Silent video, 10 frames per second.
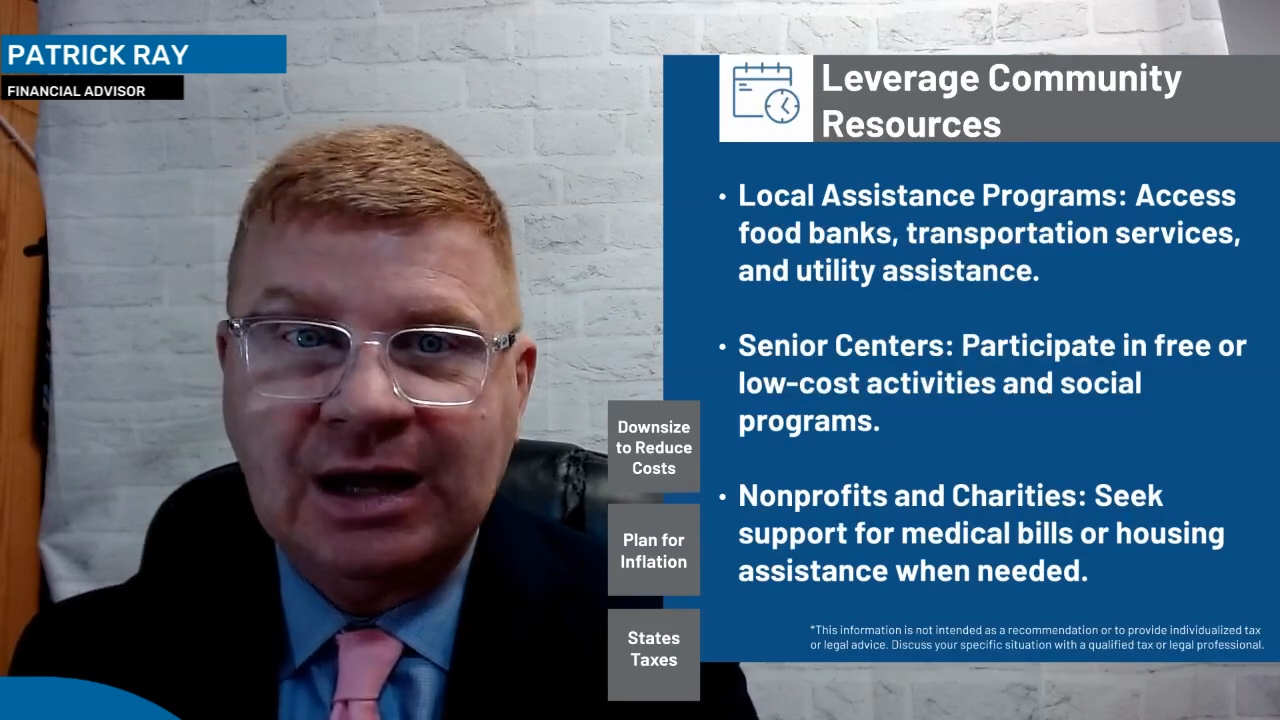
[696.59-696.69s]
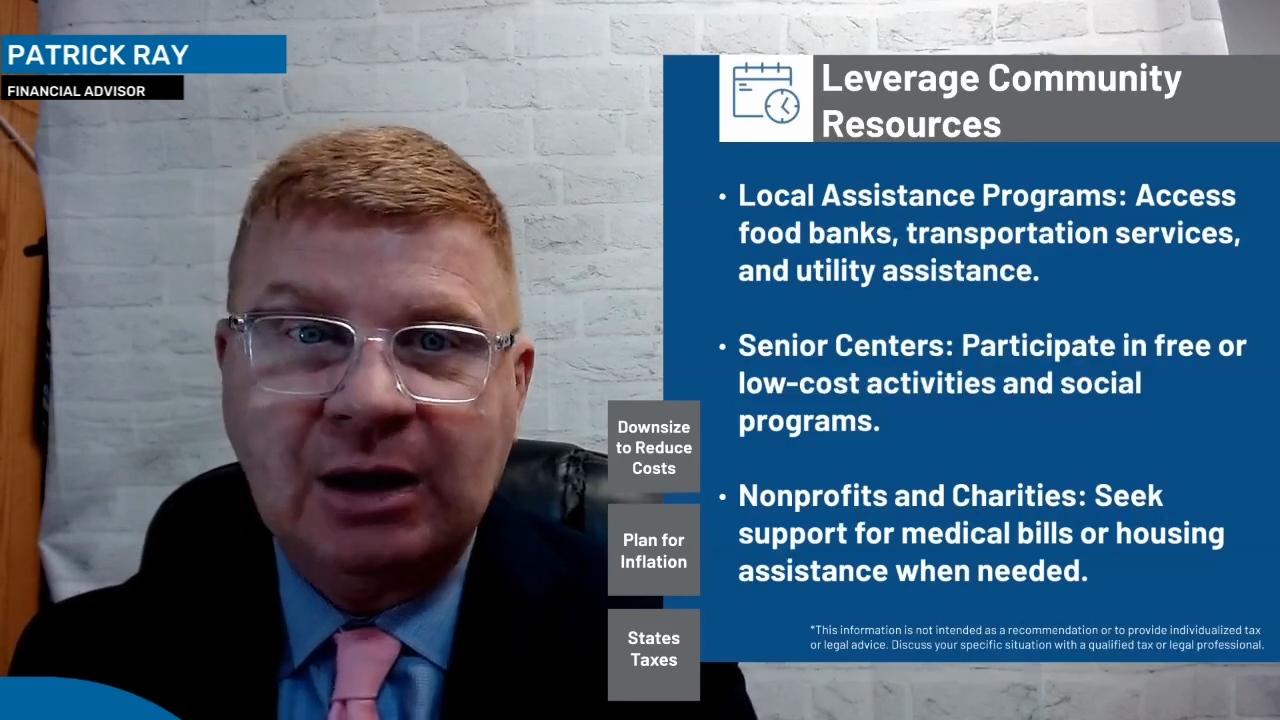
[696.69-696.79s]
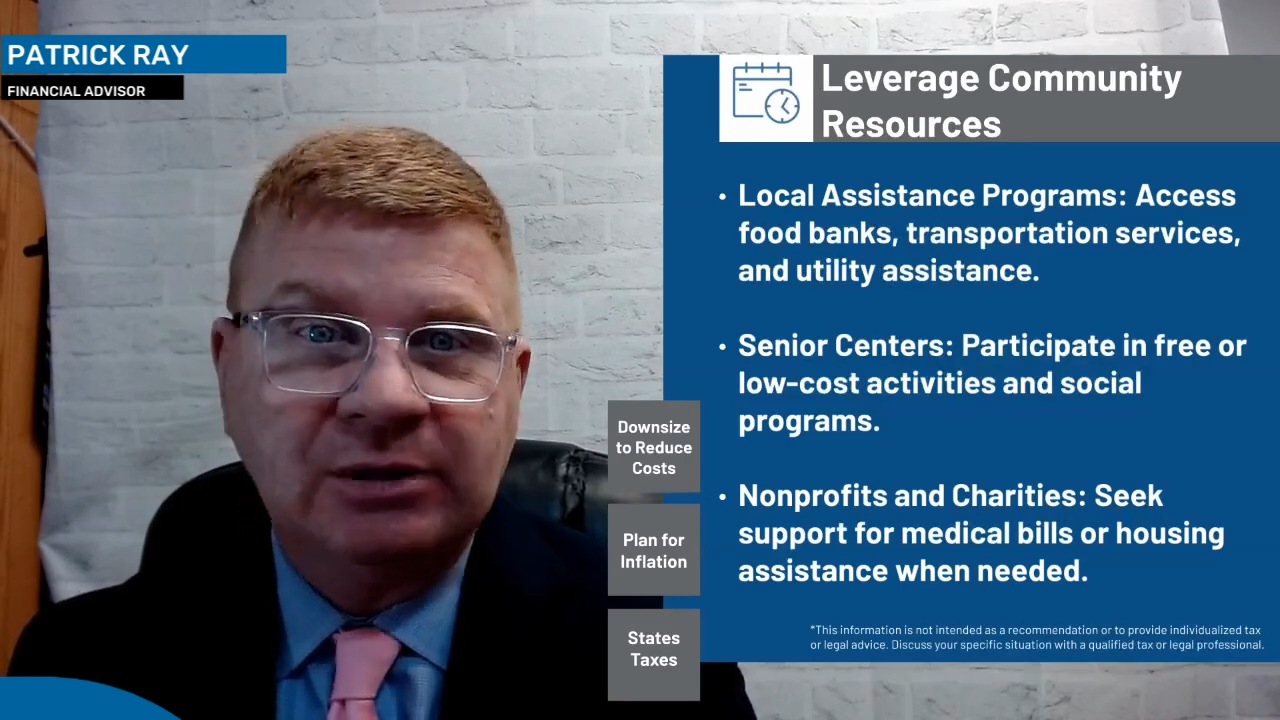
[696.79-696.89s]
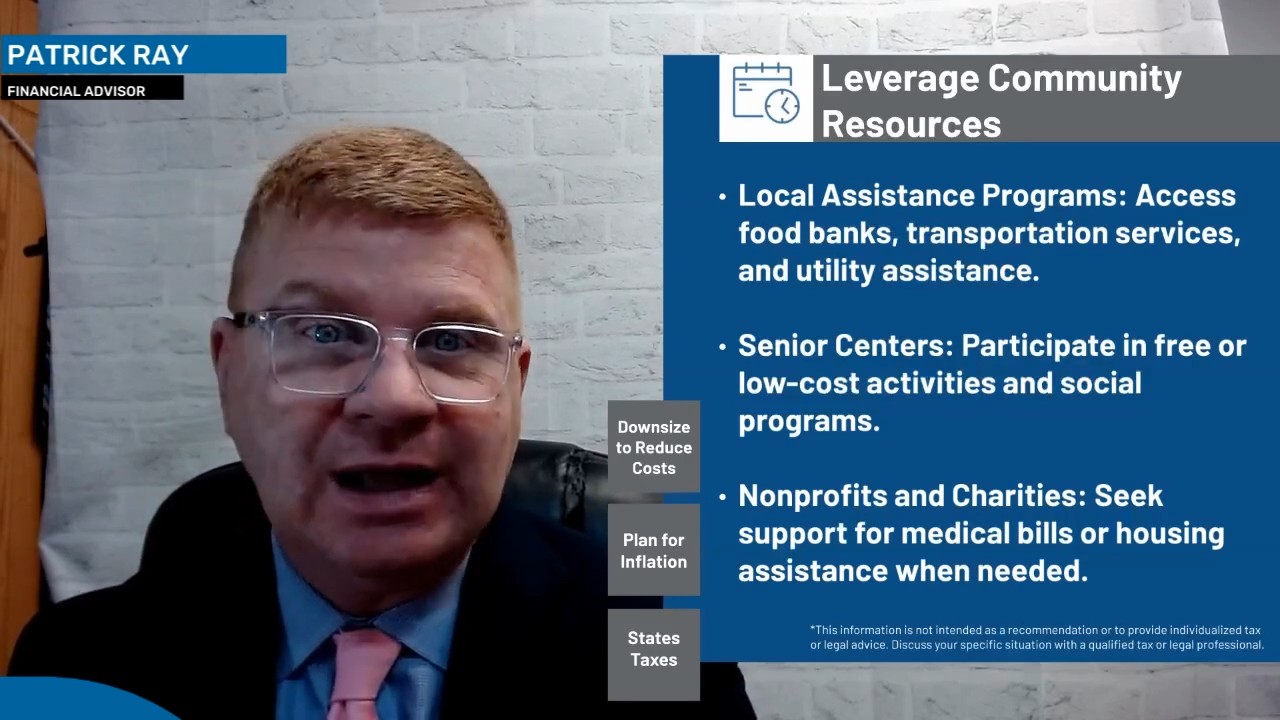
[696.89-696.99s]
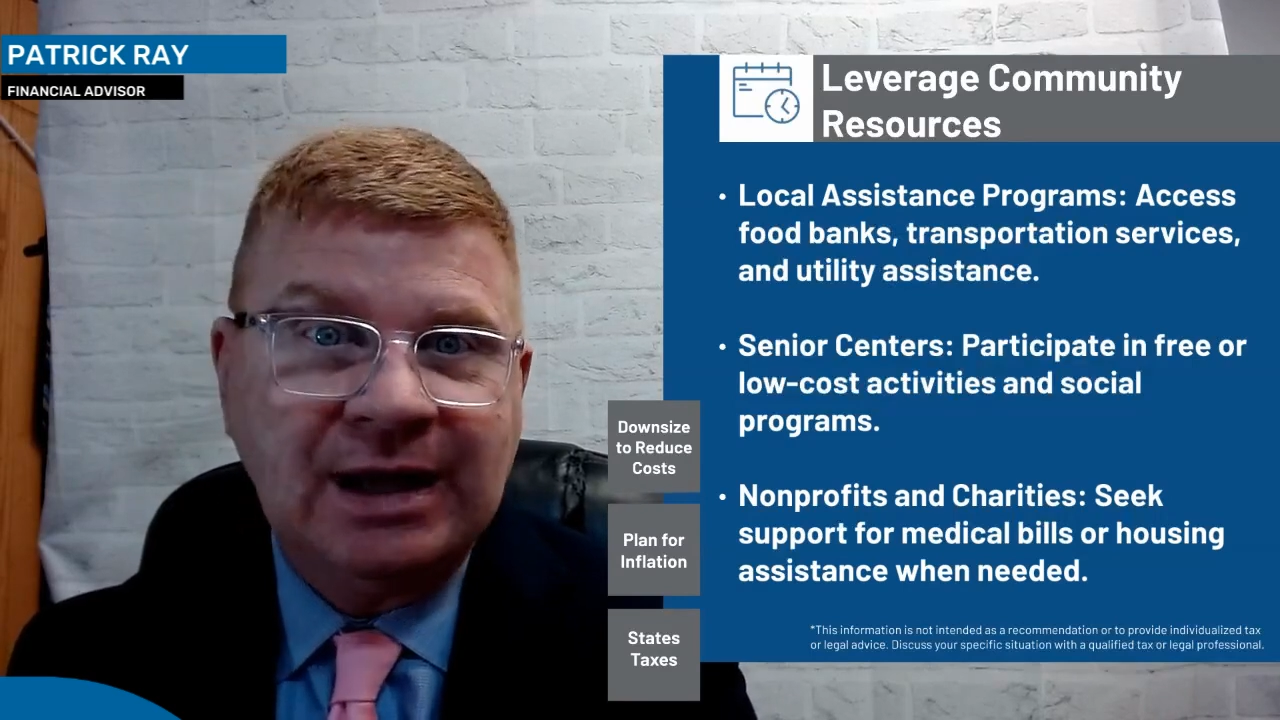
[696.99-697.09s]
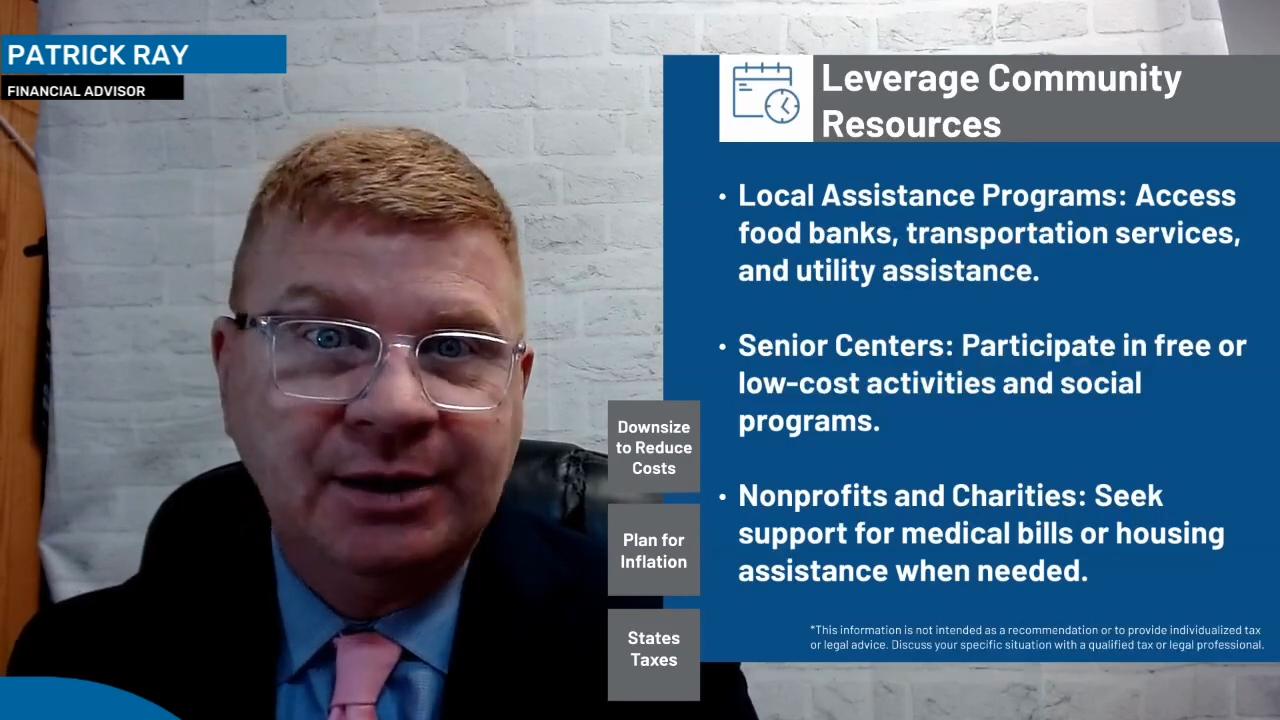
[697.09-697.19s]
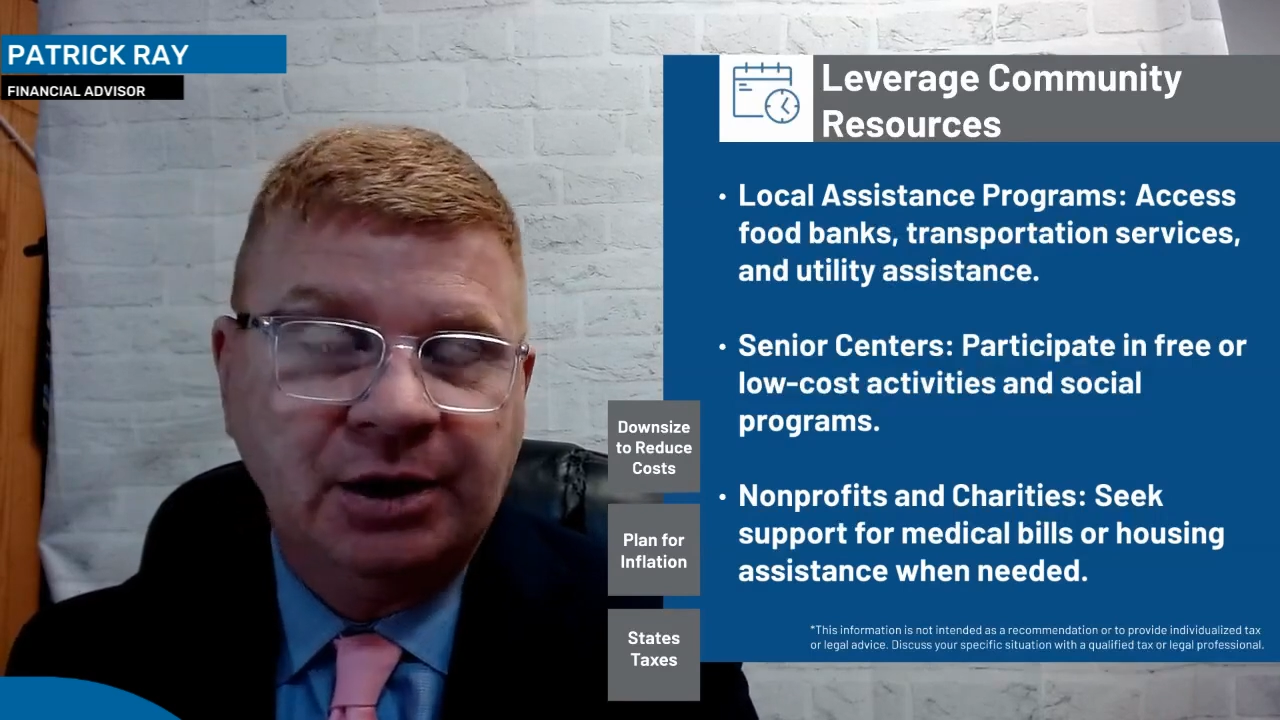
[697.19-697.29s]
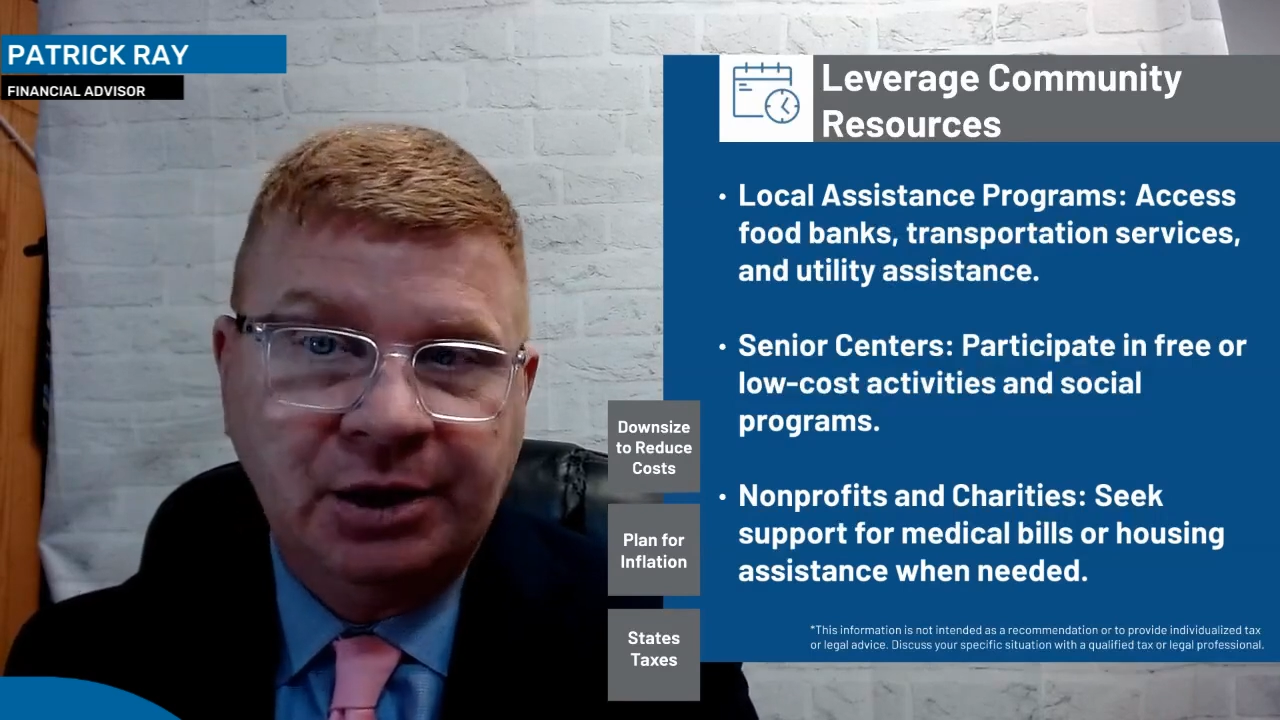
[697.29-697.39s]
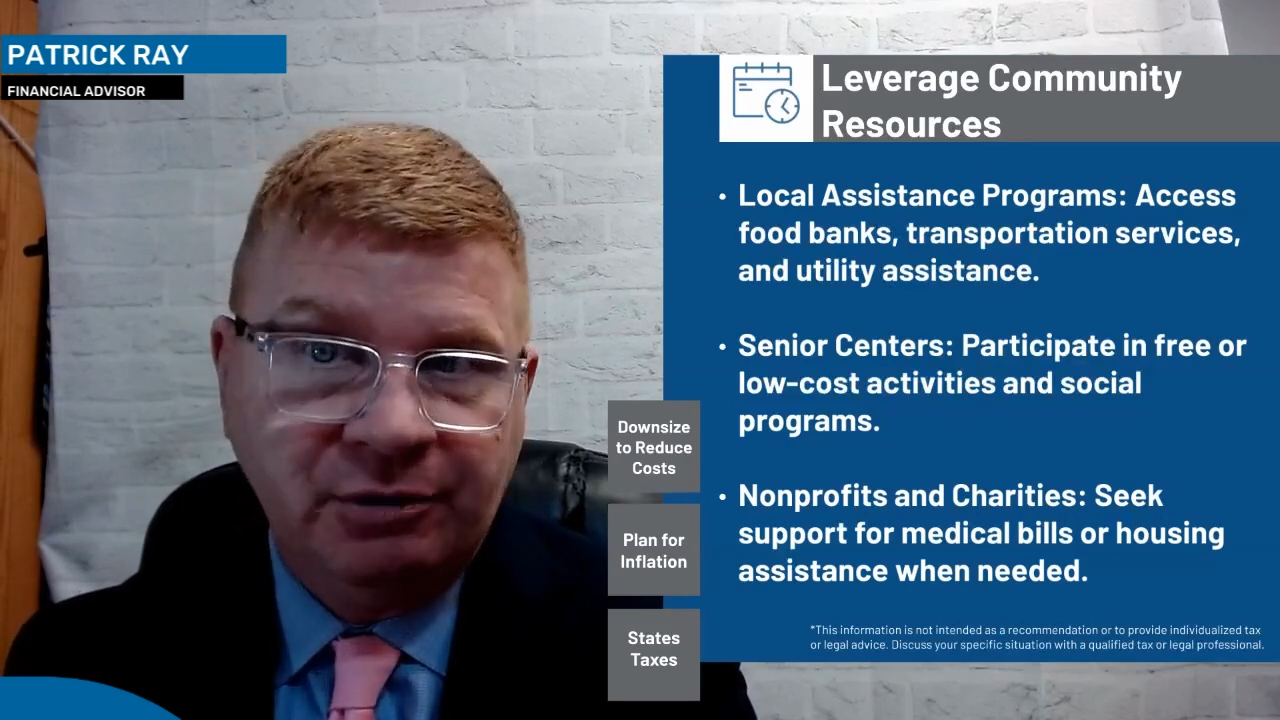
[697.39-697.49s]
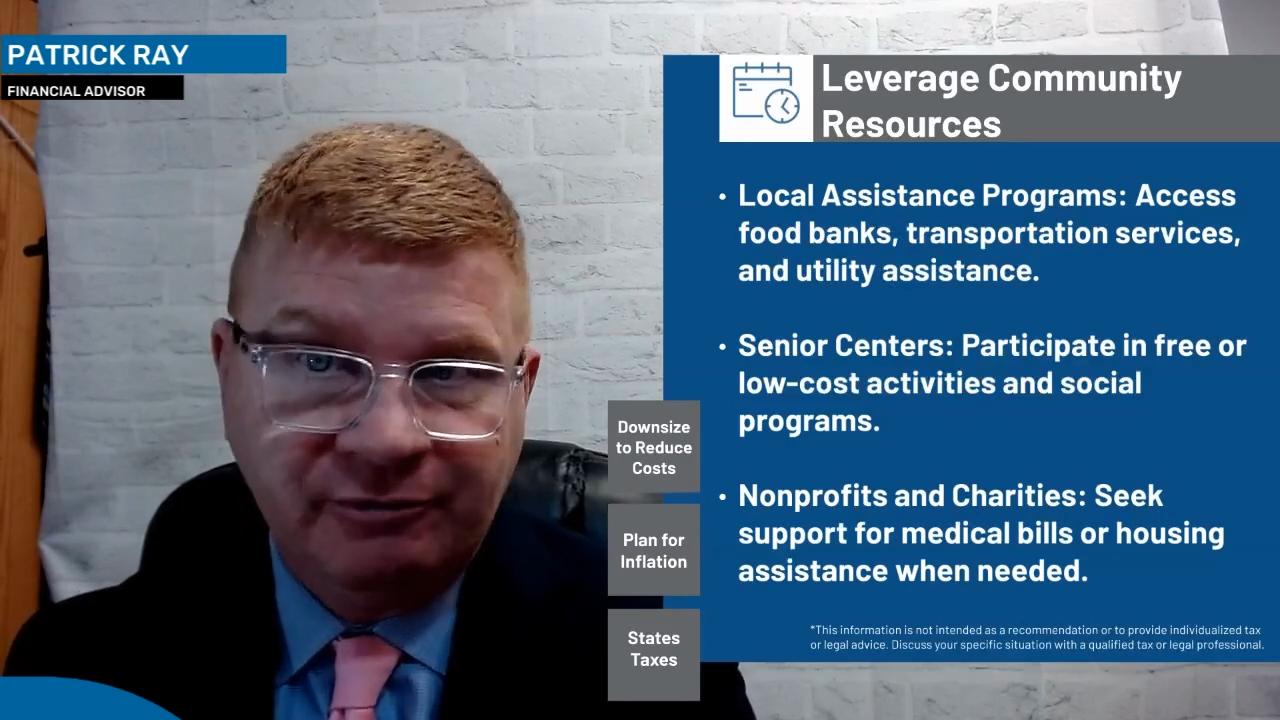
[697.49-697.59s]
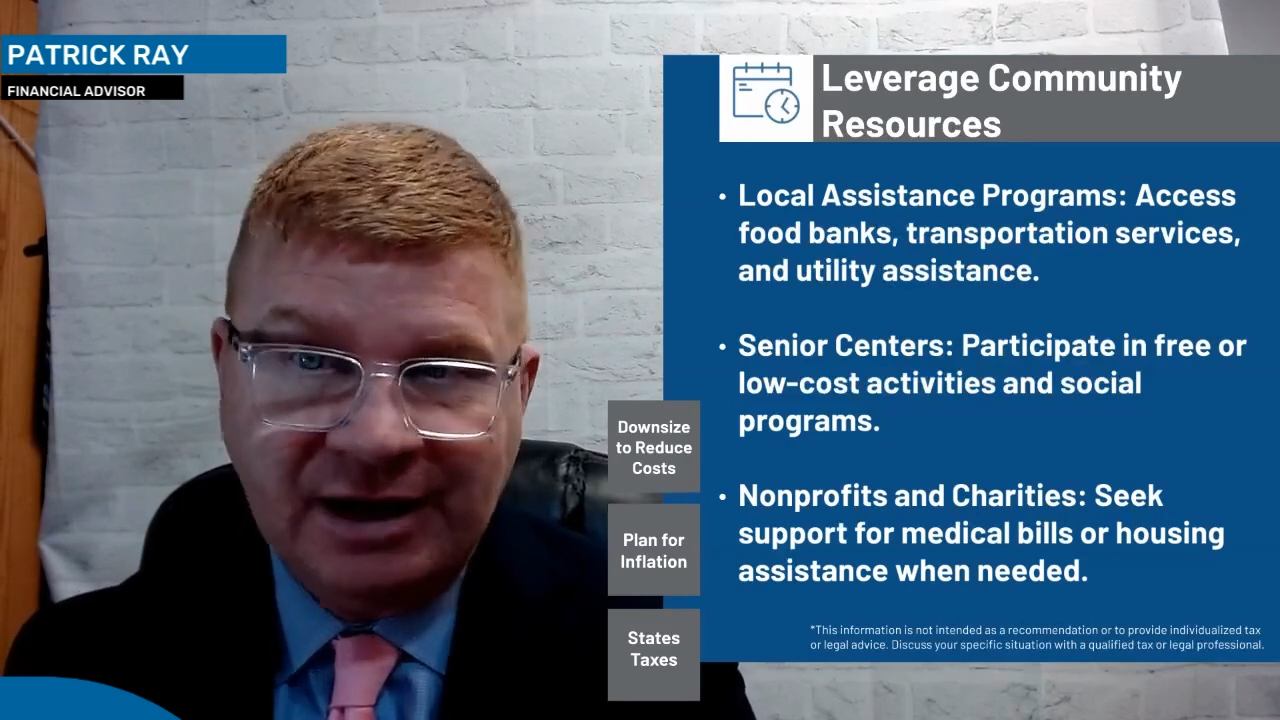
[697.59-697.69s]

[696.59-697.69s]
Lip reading: outline of